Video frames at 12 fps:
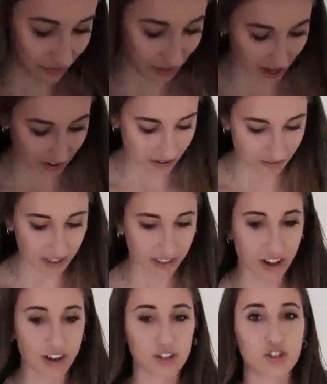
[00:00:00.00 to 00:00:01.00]
very, very
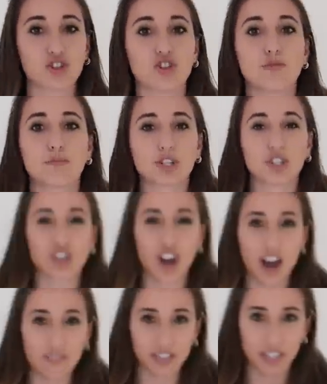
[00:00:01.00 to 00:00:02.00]
long, super
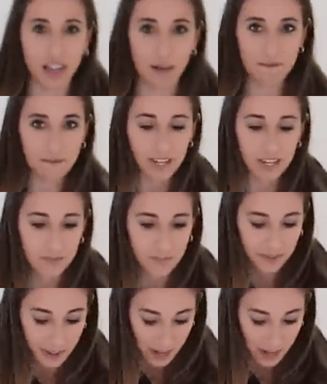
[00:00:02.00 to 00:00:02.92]
soft and comfy.